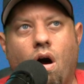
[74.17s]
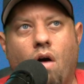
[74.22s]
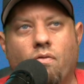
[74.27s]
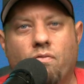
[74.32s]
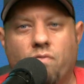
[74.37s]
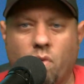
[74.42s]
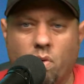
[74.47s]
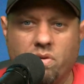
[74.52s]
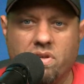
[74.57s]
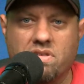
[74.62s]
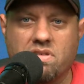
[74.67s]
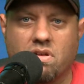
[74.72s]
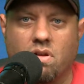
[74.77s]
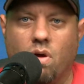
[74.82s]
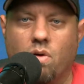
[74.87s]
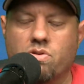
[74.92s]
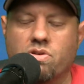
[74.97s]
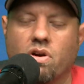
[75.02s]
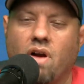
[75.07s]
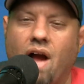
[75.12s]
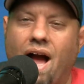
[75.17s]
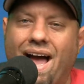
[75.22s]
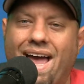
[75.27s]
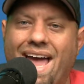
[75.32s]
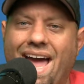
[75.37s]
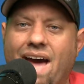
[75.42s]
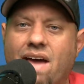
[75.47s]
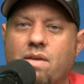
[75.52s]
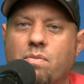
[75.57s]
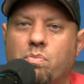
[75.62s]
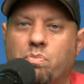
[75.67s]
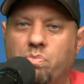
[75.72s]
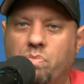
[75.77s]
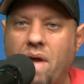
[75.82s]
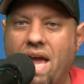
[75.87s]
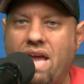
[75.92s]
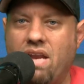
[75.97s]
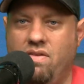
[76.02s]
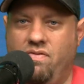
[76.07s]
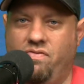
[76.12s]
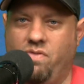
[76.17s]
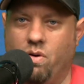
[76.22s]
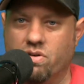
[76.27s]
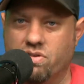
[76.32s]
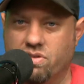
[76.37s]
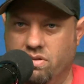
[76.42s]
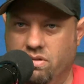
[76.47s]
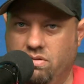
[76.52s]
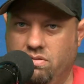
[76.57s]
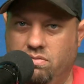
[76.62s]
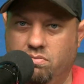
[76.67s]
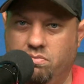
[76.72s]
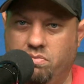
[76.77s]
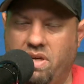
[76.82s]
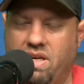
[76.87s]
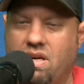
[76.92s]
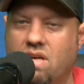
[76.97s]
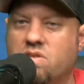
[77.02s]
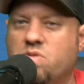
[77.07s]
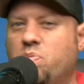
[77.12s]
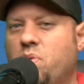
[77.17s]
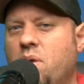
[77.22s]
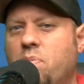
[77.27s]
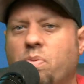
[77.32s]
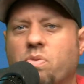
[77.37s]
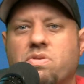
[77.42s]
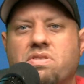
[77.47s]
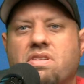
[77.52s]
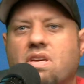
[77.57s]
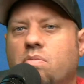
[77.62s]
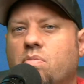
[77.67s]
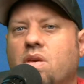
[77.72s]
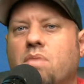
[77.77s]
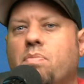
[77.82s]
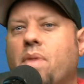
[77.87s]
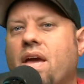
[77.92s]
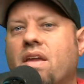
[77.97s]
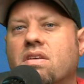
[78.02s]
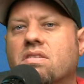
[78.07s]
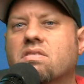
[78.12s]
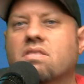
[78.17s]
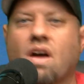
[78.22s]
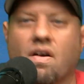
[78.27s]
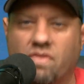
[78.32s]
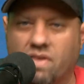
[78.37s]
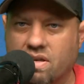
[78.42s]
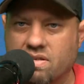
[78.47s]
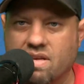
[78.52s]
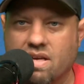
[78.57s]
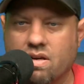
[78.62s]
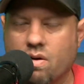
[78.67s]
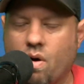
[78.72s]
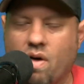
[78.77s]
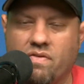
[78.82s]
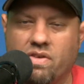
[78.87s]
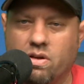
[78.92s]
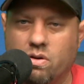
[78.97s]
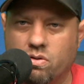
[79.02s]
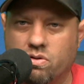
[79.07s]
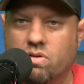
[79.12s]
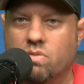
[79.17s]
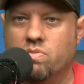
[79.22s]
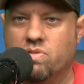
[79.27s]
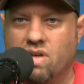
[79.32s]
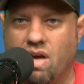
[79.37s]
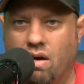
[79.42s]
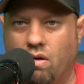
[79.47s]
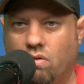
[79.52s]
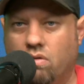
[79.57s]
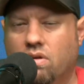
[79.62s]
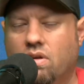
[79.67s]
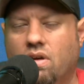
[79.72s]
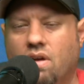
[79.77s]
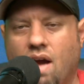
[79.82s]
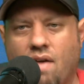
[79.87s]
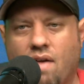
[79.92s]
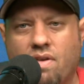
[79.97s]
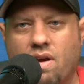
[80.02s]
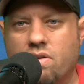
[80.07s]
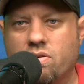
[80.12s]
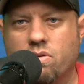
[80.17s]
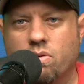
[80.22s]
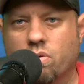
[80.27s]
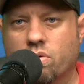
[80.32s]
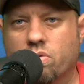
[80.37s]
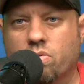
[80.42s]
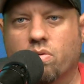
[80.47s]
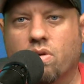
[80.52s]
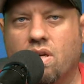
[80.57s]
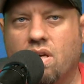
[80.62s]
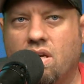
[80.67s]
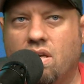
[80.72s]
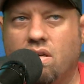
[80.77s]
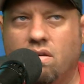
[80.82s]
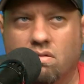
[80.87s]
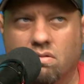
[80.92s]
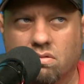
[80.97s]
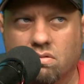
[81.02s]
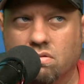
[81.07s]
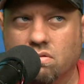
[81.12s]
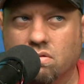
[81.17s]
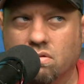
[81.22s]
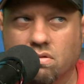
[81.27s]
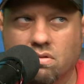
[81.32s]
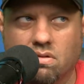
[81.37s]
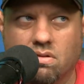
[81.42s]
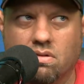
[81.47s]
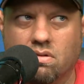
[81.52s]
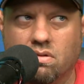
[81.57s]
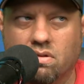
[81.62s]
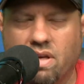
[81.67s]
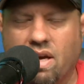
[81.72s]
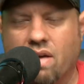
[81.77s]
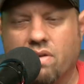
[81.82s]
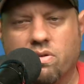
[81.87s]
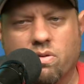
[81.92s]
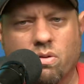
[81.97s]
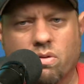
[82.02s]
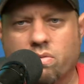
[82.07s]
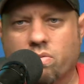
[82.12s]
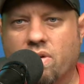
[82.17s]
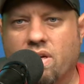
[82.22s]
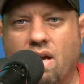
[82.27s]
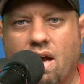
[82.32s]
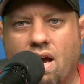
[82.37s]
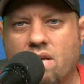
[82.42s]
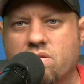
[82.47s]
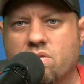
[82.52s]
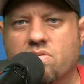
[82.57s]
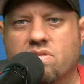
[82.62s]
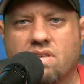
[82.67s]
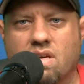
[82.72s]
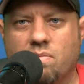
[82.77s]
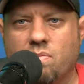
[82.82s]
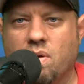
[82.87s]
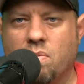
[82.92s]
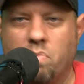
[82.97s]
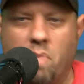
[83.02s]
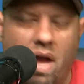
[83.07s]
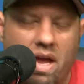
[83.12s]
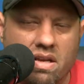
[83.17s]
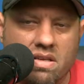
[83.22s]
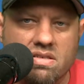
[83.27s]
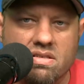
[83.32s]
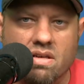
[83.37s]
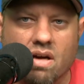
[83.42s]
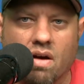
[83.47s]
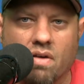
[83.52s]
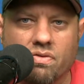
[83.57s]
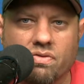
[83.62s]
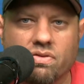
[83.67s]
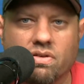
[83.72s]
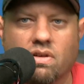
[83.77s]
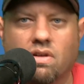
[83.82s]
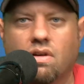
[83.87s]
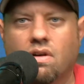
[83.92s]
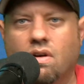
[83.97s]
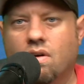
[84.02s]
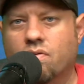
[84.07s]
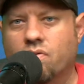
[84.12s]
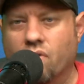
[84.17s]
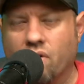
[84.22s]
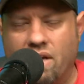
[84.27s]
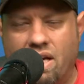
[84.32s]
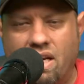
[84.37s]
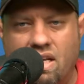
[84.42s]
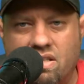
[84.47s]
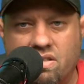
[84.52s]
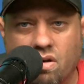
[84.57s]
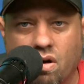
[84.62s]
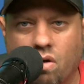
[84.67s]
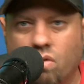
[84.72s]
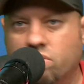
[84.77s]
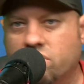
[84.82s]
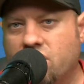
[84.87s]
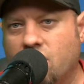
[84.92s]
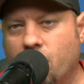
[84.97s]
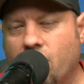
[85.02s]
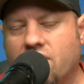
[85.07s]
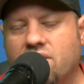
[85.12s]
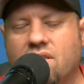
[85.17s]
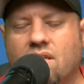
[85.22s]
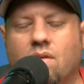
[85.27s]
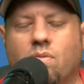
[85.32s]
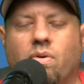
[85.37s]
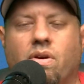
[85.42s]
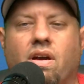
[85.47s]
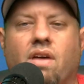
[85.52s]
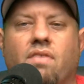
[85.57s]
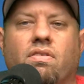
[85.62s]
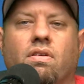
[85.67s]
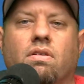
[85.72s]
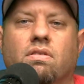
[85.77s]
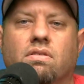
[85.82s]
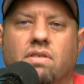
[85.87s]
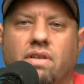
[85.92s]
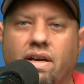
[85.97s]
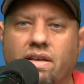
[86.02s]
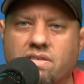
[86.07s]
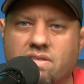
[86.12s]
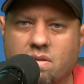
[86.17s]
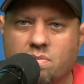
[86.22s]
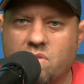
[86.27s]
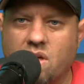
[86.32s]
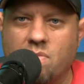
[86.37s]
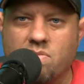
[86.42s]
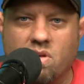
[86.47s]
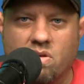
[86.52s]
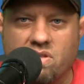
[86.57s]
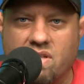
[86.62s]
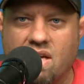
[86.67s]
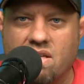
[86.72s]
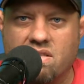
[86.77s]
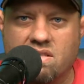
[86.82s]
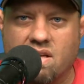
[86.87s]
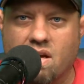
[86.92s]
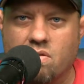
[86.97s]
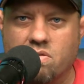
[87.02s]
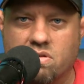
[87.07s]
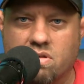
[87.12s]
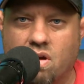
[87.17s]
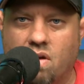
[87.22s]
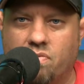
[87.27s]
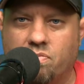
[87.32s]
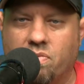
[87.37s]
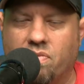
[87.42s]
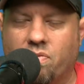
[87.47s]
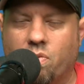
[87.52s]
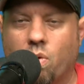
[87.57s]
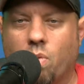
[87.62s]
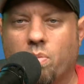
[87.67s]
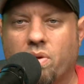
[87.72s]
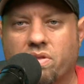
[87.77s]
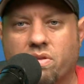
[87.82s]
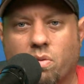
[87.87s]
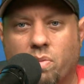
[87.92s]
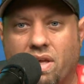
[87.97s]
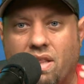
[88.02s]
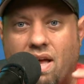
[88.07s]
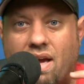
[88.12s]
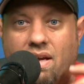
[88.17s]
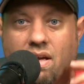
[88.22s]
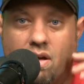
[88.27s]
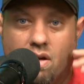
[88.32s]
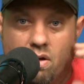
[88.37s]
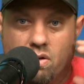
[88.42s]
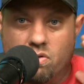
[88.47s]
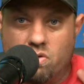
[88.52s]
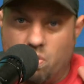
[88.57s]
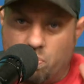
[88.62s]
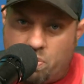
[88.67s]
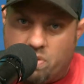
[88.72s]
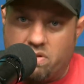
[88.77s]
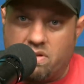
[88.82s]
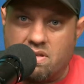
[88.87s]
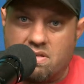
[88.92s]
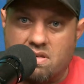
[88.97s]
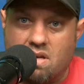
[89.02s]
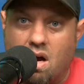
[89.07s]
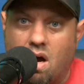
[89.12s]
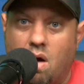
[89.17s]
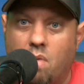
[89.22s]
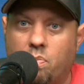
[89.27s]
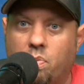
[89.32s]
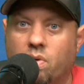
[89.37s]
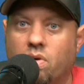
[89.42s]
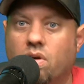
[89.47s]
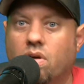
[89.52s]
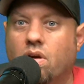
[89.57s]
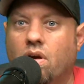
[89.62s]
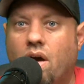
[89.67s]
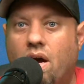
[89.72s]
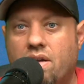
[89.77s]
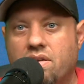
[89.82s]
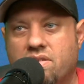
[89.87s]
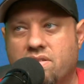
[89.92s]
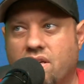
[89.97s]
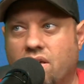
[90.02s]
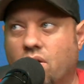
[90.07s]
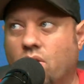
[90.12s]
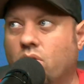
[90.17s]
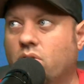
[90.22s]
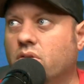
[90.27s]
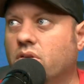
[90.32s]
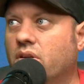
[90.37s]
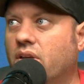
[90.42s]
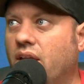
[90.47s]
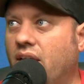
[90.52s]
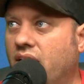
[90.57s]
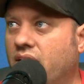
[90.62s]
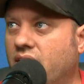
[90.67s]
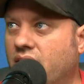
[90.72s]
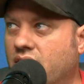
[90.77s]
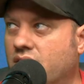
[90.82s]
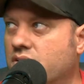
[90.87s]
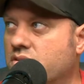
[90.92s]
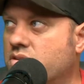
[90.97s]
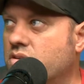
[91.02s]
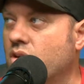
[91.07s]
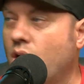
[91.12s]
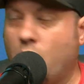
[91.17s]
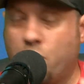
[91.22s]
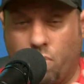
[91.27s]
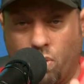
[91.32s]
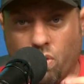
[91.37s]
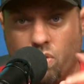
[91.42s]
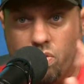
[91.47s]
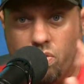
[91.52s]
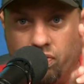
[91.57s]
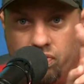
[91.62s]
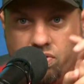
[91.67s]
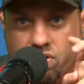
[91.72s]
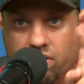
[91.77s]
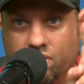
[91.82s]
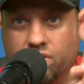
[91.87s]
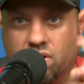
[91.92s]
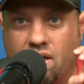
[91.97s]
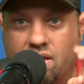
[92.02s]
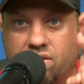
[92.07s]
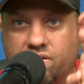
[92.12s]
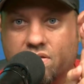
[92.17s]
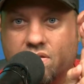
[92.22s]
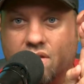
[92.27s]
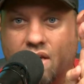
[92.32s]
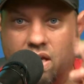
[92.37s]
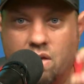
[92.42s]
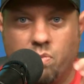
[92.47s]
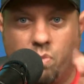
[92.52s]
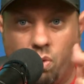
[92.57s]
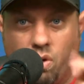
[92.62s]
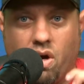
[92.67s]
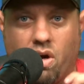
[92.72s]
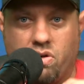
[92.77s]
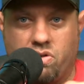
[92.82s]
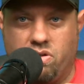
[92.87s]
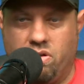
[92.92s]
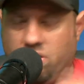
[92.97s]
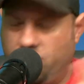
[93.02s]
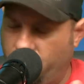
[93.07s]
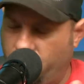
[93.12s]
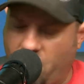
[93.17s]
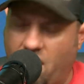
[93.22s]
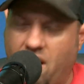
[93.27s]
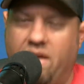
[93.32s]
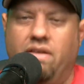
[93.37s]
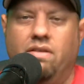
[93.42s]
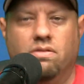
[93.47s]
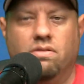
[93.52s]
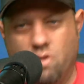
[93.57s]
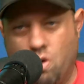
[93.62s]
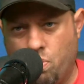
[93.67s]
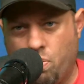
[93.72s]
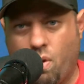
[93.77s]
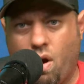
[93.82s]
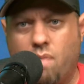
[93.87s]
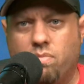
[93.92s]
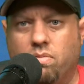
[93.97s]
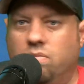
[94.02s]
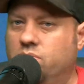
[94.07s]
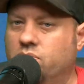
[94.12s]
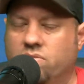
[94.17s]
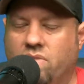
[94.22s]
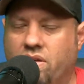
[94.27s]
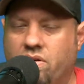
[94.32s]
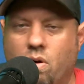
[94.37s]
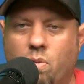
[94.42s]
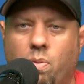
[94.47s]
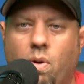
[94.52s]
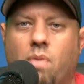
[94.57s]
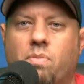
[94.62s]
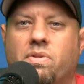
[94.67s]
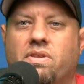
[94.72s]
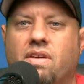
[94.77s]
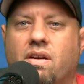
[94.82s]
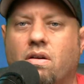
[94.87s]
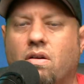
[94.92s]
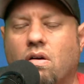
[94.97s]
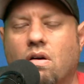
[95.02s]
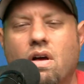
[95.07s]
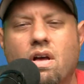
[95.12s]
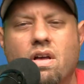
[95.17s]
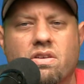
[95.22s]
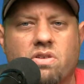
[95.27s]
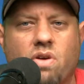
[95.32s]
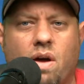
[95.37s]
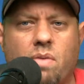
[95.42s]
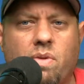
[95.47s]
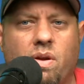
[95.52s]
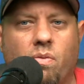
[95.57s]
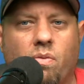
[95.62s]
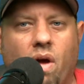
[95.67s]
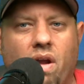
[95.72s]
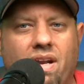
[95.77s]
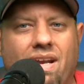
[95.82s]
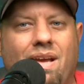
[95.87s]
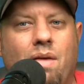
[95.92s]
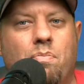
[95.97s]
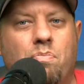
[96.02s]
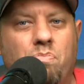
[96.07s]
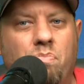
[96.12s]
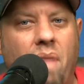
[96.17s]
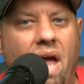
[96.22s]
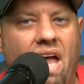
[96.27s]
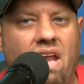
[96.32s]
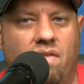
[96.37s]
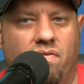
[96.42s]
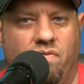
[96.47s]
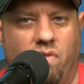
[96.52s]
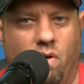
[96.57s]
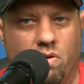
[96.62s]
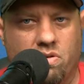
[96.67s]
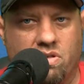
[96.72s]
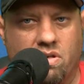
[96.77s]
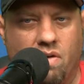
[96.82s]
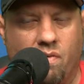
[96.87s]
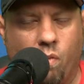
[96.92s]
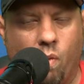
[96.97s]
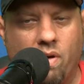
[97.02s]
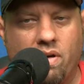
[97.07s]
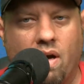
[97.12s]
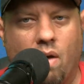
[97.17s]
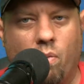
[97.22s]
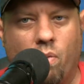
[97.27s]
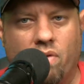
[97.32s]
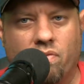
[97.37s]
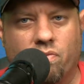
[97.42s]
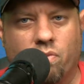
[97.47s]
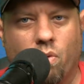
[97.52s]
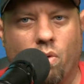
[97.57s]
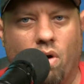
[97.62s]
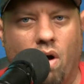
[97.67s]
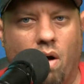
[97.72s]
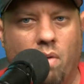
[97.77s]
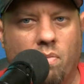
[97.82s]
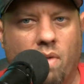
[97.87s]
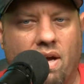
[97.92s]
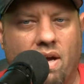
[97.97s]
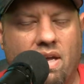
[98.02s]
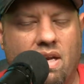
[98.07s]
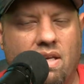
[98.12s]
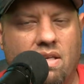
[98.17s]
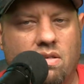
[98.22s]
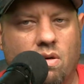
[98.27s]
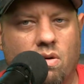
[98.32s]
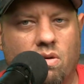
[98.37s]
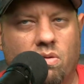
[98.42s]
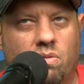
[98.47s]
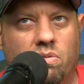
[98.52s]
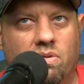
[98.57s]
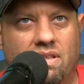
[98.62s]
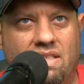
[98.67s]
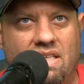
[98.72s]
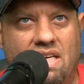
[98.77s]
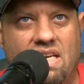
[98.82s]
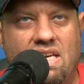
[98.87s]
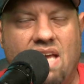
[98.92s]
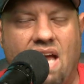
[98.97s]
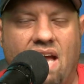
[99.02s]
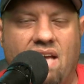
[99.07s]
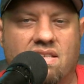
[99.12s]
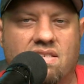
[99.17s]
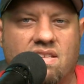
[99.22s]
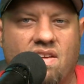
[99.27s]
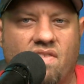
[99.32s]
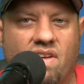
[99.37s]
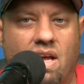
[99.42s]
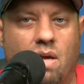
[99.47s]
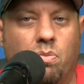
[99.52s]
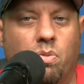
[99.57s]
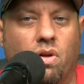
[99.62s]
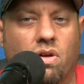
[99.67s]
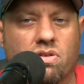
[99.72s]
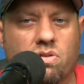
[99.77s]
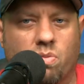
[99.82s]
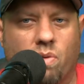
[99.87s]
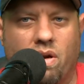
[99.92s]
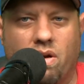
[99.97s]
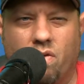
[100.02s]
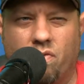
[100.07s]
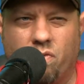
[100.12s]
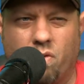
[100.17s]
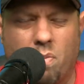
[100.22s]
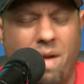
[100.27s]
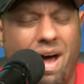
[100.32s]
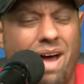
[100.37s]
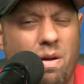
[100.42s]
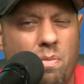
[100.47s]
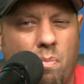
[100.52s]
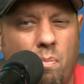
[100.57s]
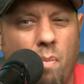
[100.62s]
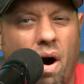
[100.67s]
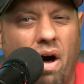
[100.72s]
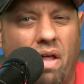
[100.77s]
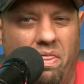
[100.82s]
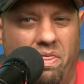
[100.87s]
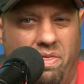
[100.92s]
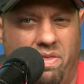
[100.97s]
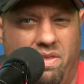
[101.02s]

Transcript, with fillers: Full disclosure, I had a beta version because people send me beta stuff because they know I have a YouTube channel. I've got two or three, yeah, two or three guys who send me beta stuff for AnyTone, T Y T, and whatever. And sometimes I'll test out stuff before, but they'll be like, don't put this up until it is approved. It's in production. Fine. No problem. No problem with that at all. So I've been running a beta version of one point one four on my AnyTone D eight seventy-eight Plus radio for about a month.